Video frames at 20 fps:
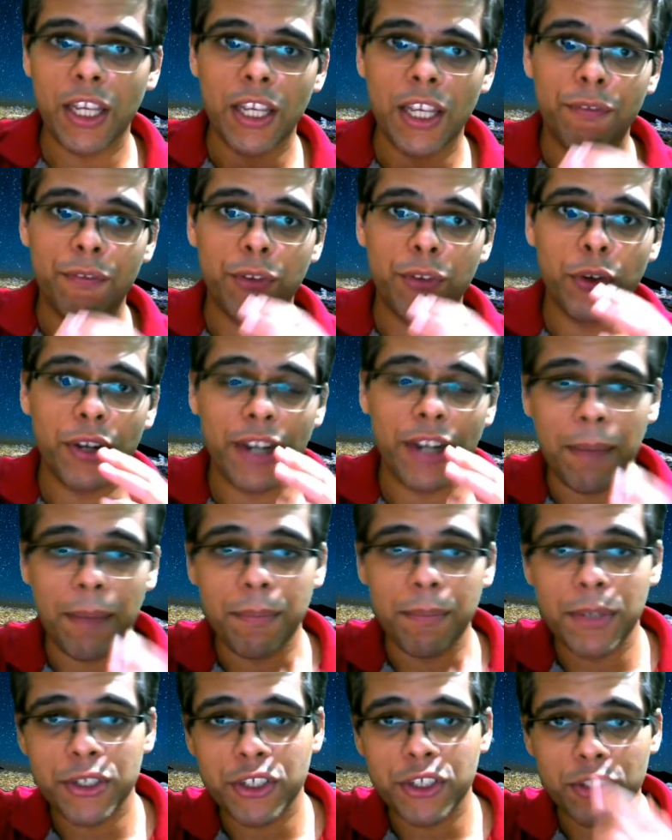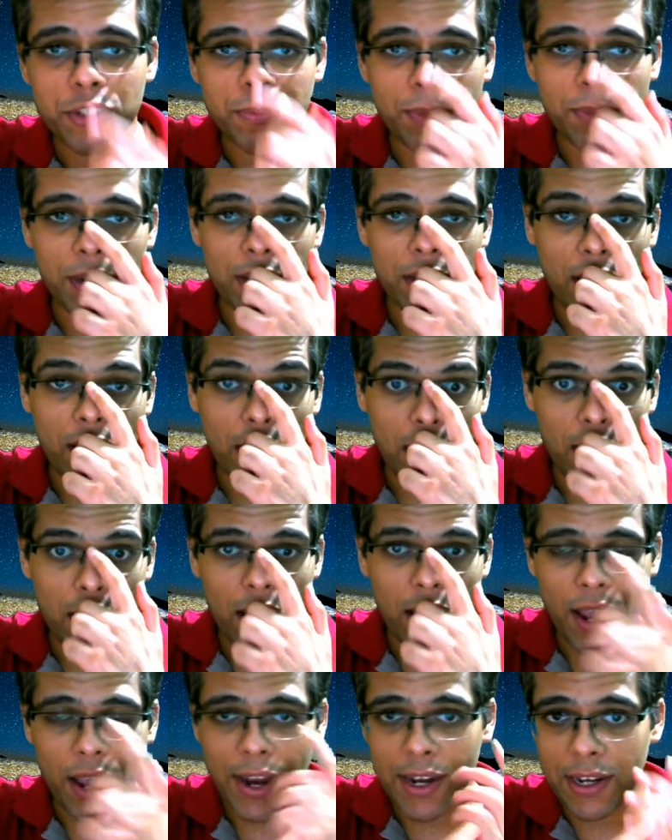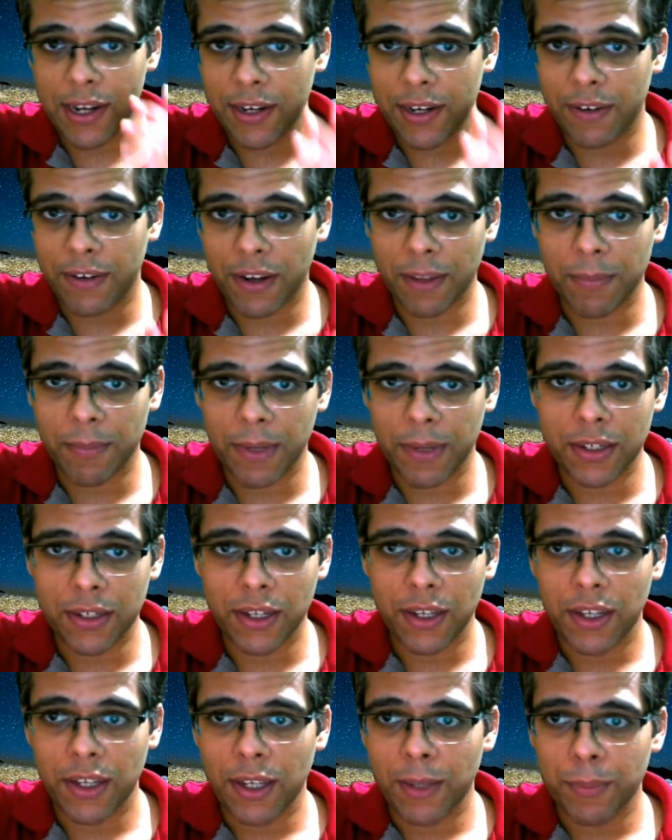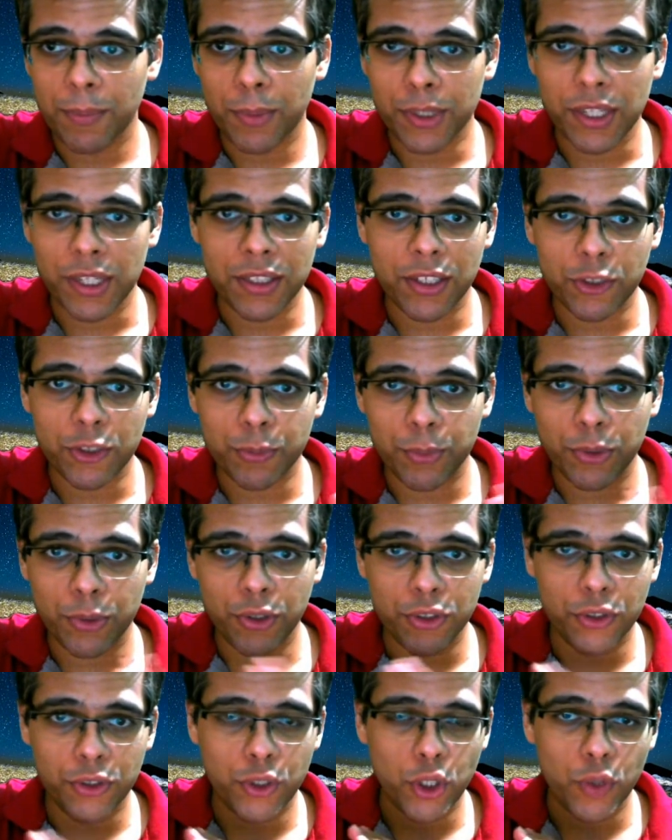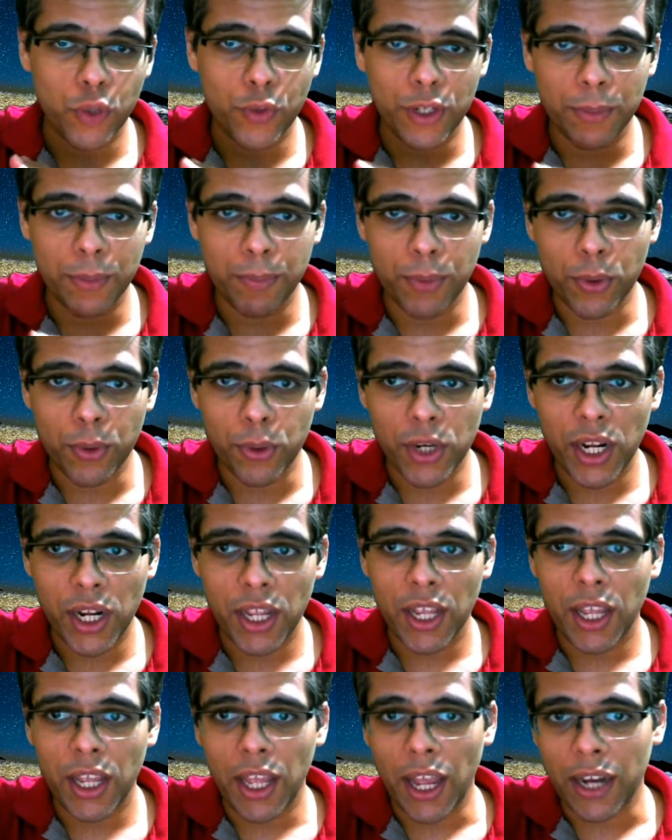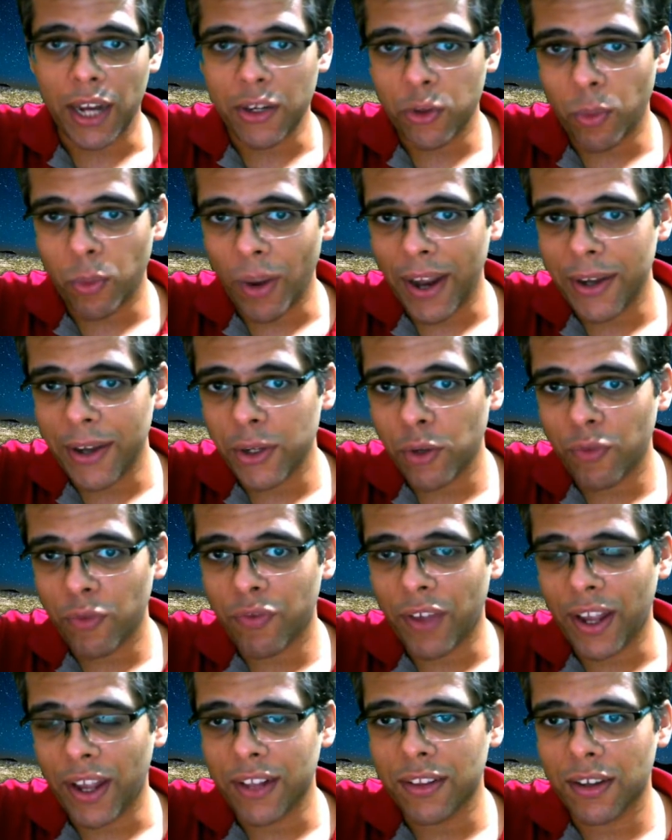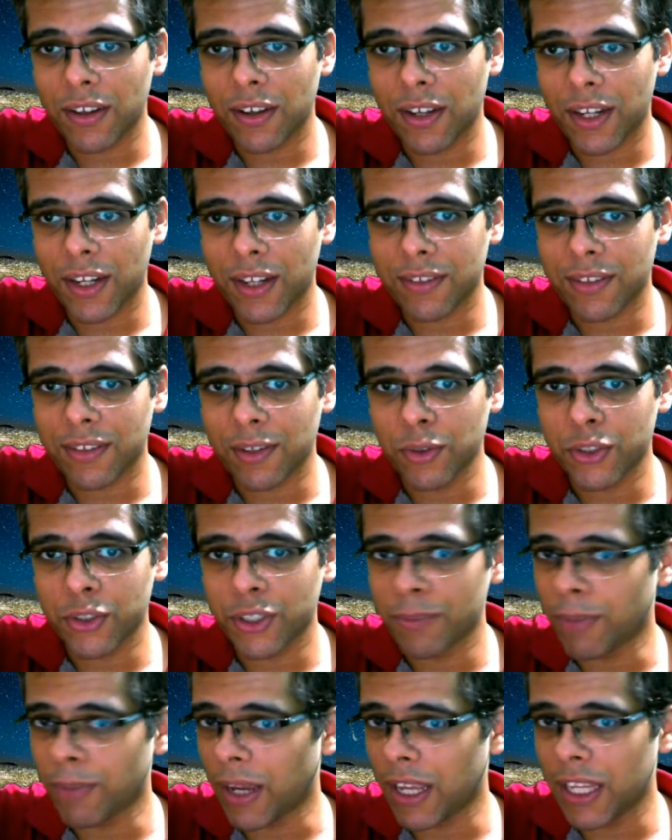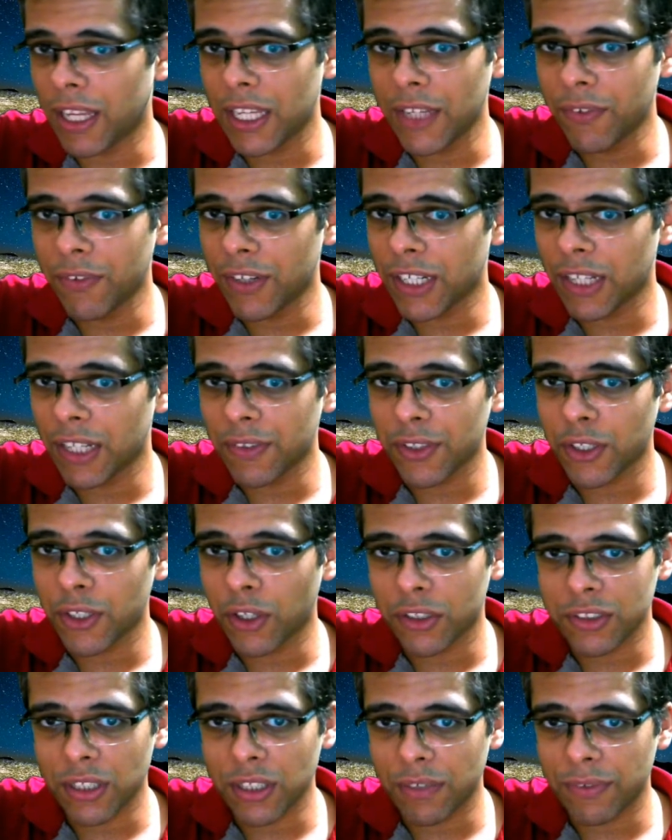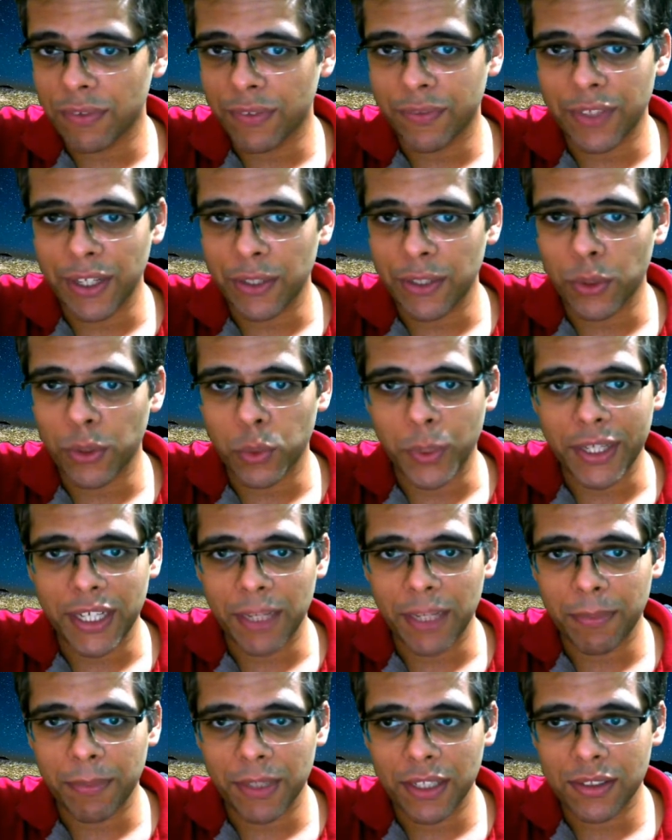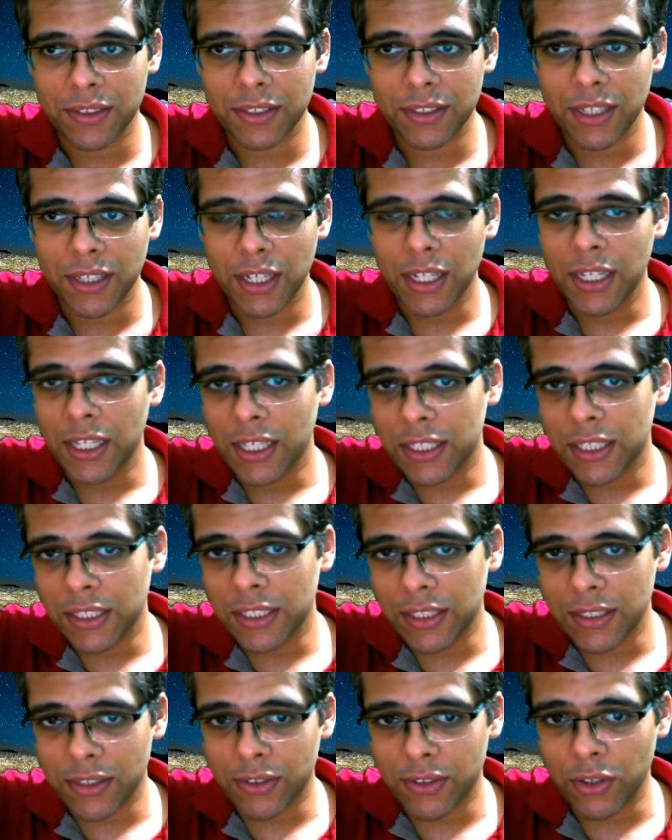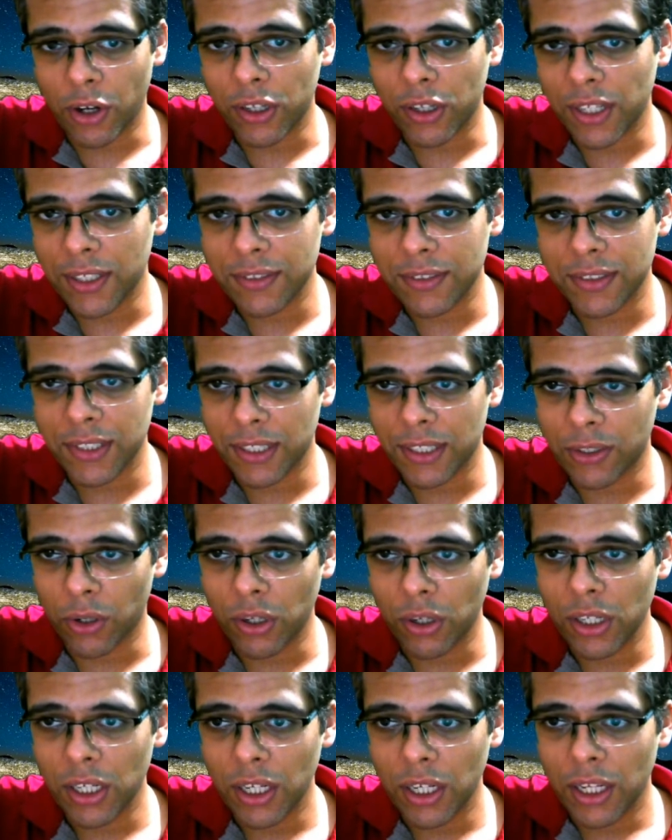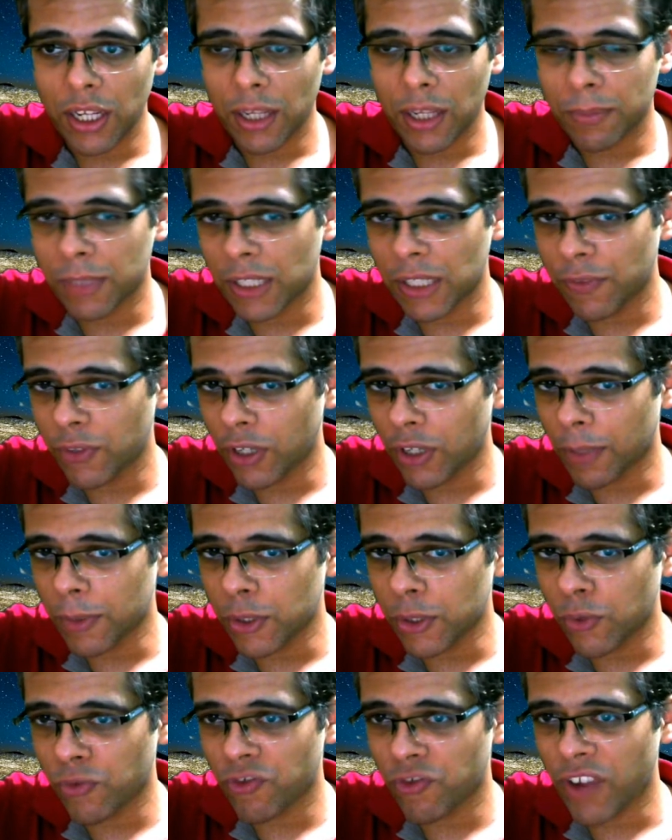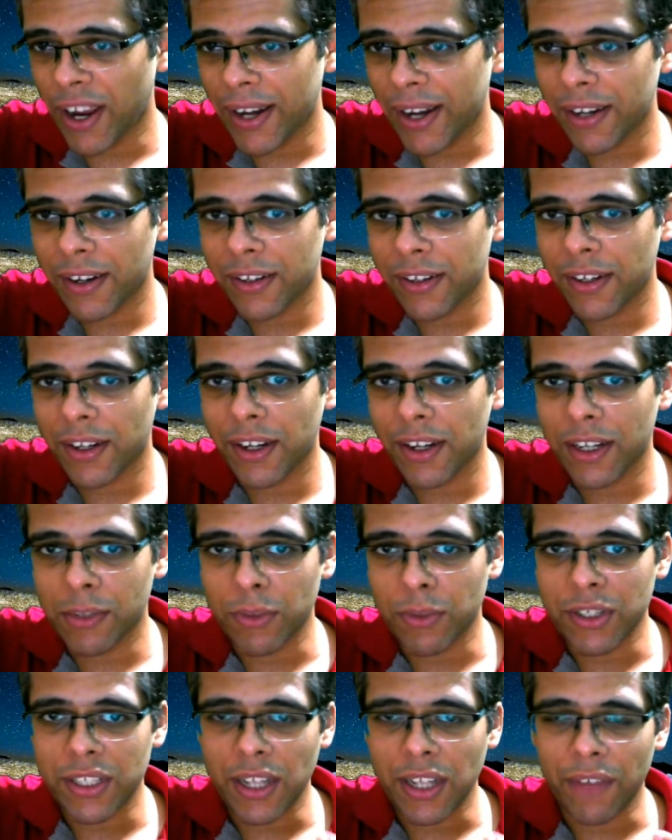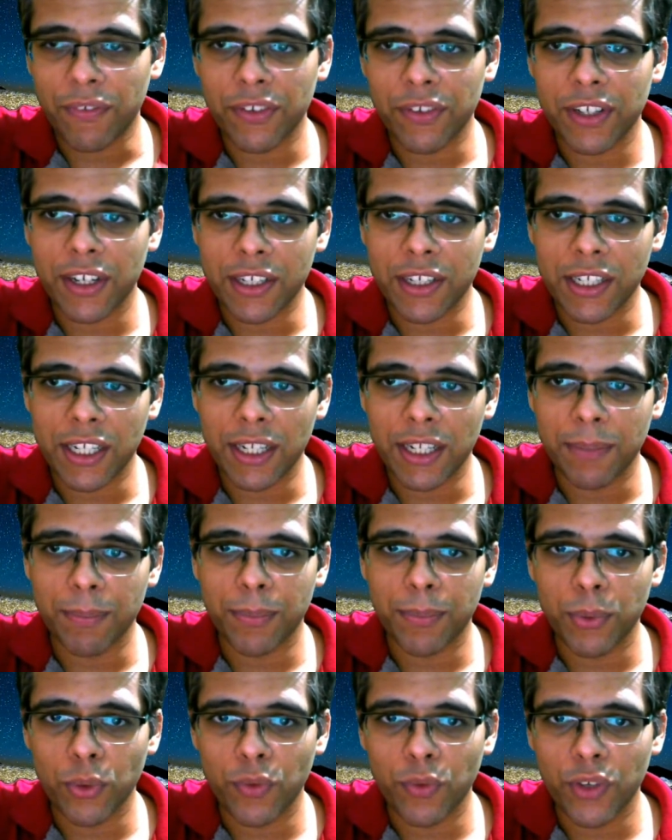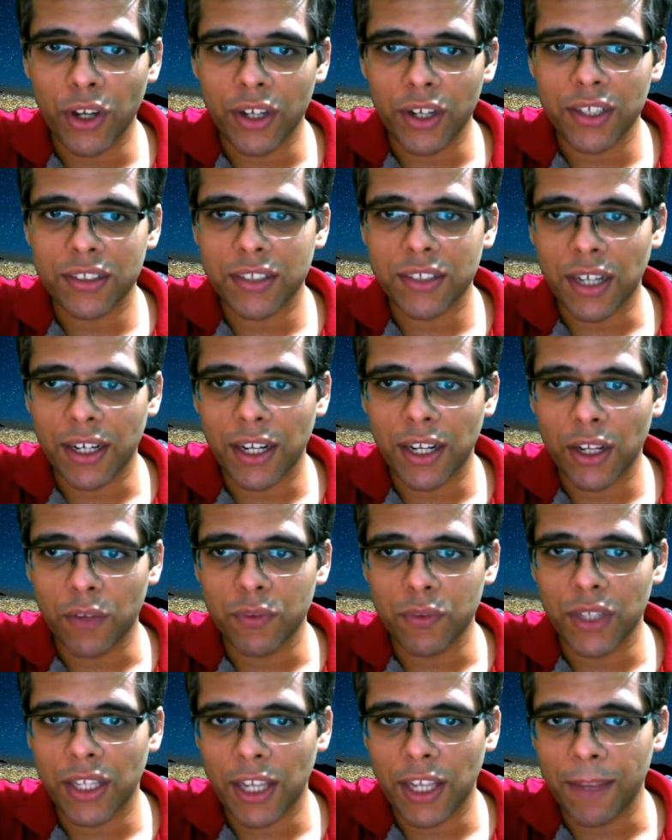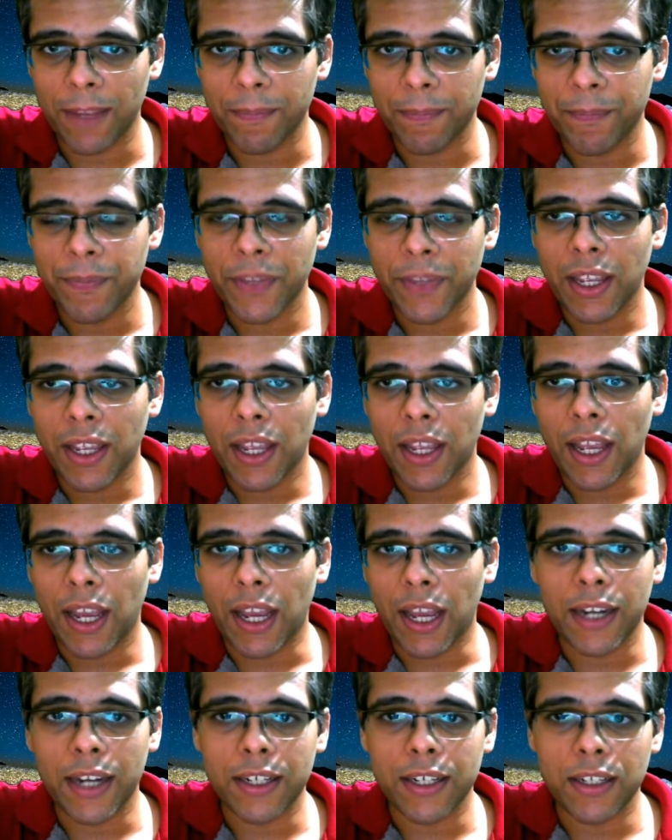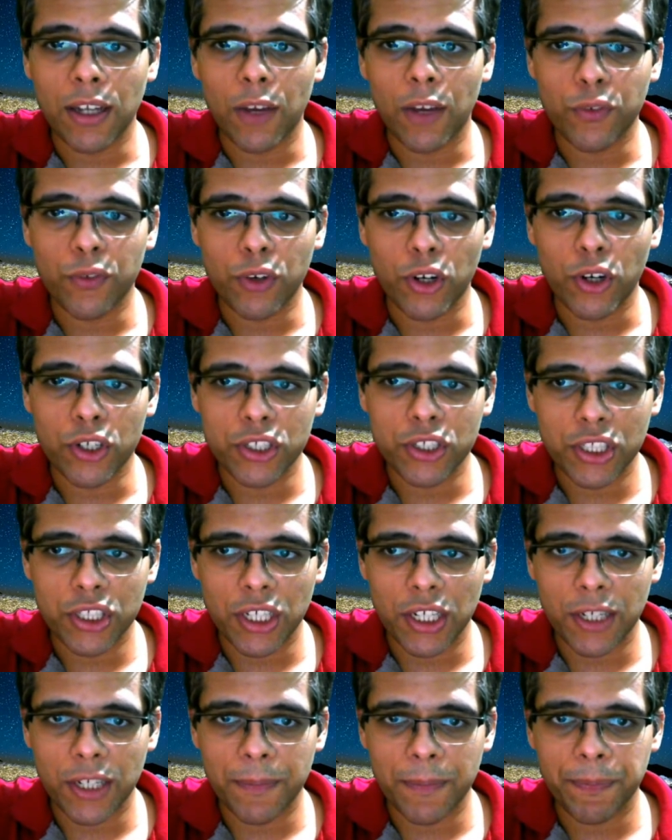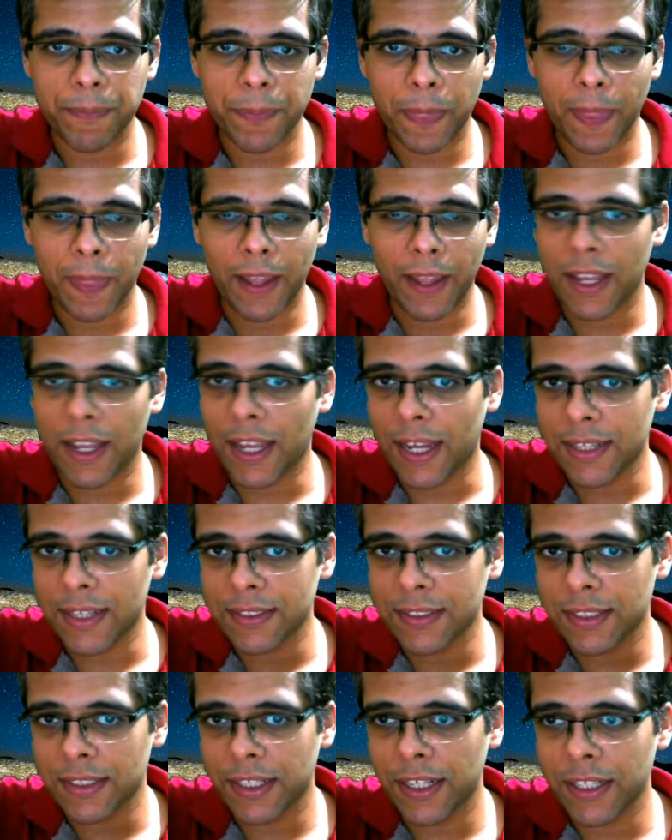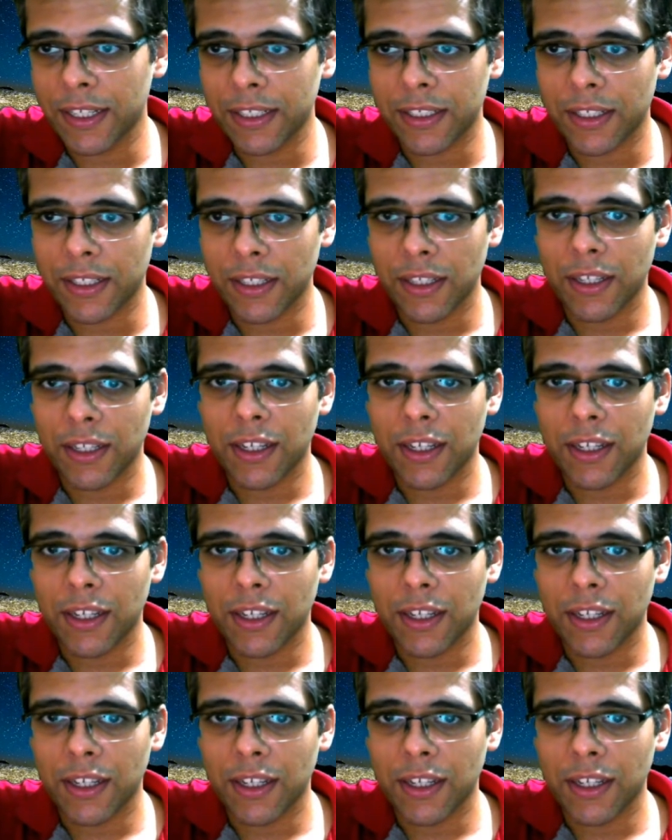If you are an ambitious player, I highly recommend putting this position over a board and trying to find the correct solution by even giving yourself 15 to 20 minutes. This is not easy at all, but if you're able to find it, it will definitely improve your understanding of the game. And of course, as a hint,